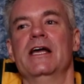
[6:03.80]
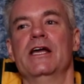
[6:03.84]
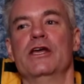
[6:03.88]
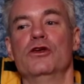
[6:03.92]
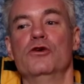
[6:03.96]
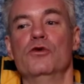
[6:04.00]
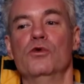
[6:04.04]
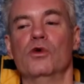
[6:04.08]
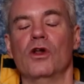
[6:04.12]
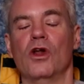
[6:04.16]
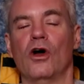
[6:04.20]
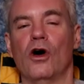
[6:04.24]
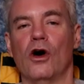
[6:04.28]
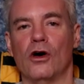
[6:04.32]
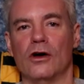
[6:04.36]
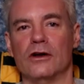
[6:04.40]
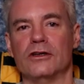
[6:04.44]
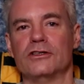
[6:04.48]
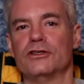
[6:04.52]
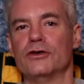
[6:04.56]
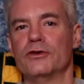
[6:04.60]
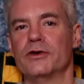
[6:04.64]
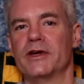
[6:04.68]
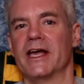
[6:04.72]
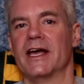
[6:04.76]
you will
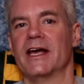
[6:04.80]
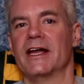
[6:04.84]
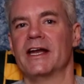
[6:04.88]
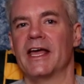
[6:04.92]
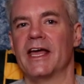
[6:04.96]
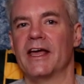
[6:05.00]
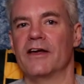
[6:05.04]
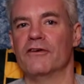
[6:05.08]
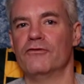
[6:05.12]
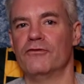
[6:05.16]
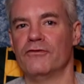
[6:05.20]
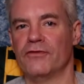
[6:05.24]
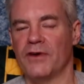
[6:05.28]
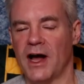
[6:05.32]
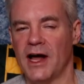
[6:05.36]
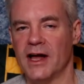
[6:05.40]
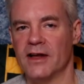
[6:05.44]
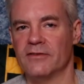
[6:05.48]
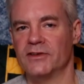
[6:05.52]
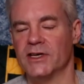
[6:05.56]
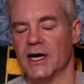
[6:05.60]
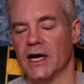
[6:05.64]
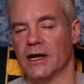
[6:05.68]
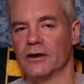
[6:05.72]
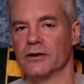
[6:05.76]
also get a
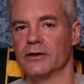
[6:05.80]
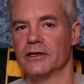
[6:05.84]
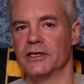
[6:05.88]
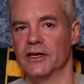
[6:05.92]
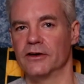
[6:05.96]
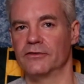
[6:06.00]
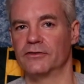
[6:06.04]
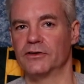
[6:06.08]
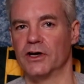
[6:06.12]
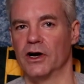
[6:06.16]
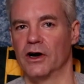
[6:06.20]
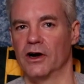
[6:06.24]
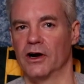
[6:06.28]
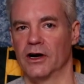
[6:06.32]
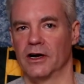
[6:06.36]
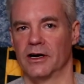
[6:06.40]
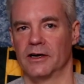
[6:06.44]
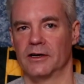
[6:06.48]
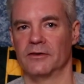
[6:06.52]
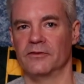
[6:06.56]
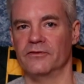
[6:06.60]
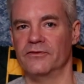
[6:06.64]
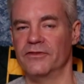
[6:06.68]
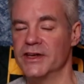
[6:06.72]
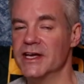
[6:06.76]
$5 gift
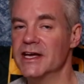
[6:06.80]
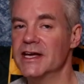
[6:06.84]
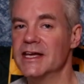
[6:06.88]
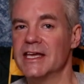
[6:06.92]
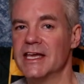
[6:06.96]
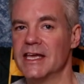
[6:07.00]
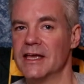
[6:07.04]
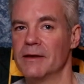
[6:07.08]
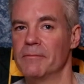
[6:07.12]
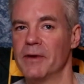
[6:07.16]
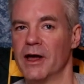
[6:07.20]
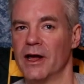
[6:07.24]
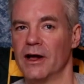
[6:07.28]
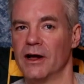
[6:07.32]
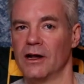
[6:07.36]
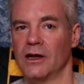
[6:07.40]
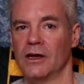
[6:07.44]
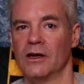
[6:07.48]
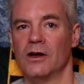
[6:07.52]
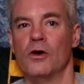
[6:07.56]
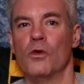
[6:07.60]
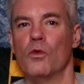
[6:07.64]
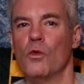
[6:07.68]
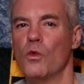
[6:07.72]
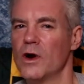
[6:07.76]
card via
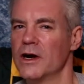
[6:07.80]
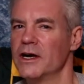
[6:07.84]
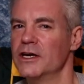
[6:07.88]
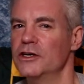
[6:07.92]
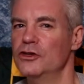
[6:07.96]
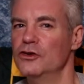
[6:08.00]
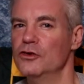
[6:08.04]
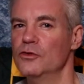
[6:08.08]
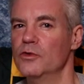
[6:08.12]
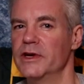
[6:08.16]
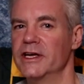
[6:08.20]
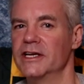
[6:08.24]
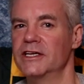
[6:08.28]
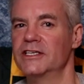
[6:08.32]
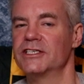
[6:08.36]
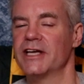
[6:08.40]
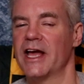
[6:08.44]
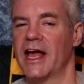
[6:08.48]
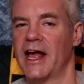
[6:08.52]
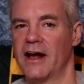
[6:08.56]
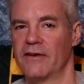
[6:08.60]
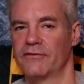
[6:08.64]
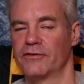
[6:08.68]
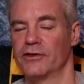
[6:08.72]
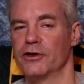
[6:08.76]
email 1 to 2 weeks
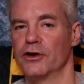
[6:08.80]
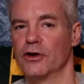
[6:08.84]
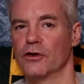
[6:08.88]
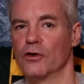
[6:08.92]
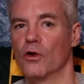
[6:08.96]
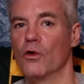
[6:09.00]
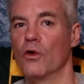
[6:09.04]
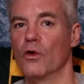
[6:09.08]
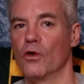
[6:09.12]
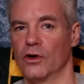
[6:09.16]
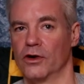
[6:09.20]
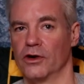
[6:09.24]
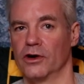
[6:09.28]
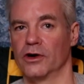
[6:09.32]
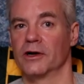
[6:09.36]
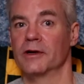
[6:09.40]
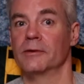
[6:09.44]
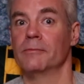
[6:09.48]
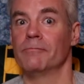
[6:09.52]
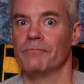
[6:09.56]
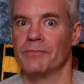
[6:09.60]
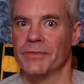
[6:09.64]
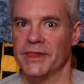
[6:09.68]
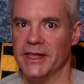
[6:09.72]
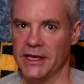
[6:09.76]
after your order,
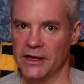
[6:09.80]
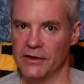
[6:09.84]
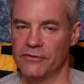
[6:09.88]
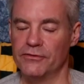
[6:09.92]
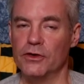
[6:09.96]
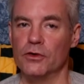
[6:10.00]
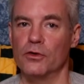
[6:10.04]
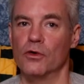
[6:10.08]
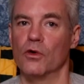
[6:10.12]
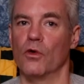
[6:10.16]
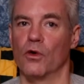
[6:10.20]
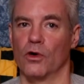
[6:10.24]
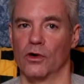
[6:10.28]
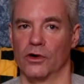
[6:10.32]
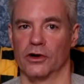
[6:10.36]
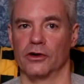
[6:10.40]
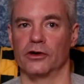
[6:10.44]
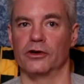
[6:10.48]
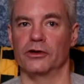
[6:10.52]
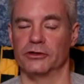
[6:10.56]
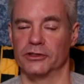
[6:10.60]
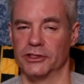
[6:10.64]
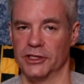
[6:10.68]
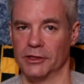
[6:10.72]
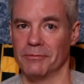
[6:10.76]
if you order
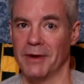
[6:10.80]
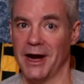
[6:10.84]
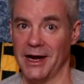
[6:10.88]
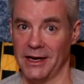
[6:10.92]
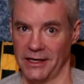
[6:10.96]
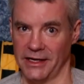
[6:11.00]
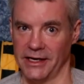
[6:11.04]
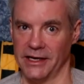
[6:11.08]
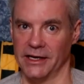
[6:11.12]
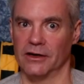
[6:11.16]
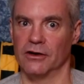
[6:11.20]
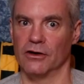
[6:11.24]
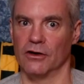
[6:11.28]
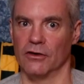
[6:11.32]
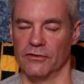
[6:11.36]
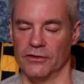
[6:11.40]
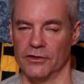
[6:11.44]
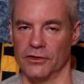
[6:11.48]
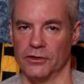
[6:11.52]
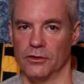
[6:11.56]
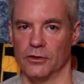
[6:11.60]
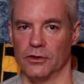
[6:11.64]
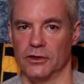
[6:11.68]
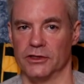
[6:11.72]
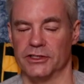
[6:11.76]
using my link over
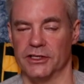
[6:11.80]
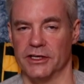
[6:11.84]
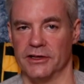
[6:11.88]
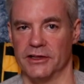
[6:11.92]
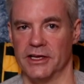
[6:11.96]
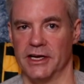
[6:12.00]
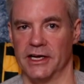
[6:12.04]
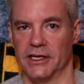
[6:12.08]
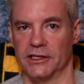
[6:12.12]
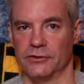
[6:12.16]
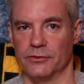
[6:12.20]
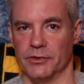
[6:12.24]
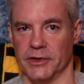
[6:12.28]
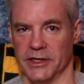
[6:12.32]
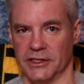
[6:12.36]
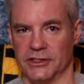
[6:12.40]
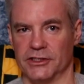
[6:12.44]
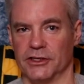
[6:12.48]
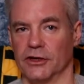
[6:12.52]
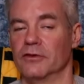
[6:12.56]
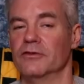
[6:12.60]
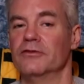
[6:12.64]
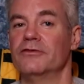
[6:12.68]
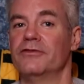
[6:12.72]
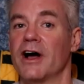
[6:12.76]
the course of the next week.
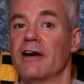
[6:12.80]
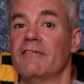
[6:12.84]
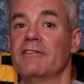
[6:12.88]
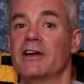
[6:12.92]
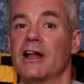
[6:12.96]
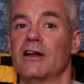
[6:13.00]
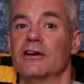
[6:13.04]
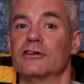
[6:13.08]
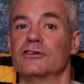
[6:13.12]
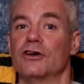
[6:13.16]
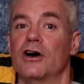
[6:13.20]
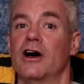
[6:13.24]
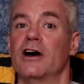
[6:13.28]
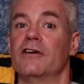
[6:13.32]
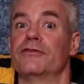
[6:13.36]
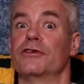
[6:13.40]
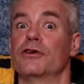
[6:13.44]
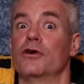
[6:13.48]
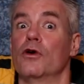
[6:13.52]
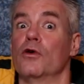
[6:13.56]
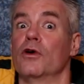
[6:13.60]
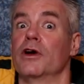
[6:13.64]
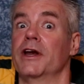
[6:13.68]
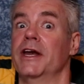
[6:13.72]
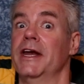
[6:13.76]
So $5 off
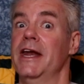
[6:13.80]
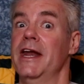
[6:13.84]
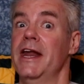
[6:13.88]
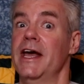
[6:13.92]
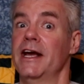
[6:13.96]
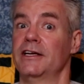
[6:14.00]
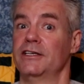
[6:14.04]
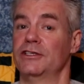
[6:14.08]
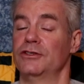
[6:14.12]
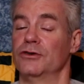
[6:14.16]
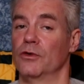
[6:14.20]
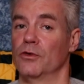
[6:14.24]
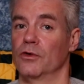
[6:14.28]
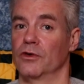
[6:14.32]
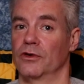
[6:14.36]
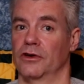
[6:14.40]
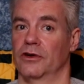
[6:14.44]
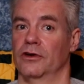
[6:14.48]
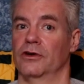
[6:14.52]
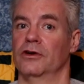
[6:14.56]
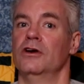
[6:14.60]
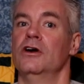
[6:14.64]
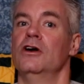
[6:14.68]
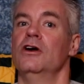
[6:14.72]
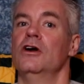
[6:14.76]
your next
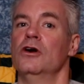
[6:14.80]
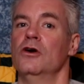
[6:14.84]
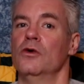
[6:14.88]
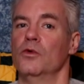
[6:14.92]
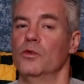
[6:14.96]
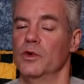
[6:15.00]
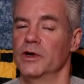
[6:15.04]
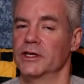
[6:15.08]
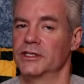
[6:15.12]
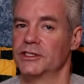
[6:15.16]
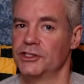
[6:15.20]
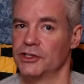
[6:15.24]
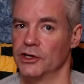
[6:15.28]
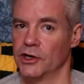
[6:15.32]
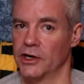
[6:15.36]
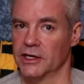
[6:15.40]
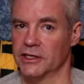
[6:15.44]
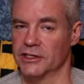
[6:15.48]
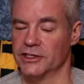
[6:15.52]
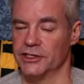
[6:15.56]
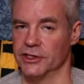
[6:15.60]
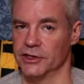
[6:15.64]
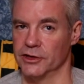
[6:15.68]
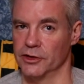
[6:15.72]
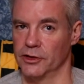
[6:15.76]
order with
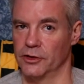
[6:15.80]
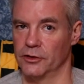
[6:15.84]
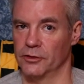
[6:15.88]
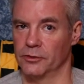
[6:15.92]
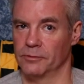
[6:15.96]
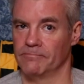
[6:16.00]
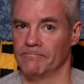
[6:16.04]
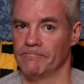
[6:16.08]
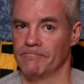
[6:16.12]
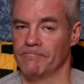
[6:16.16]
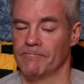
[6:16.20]
Chalk Zero.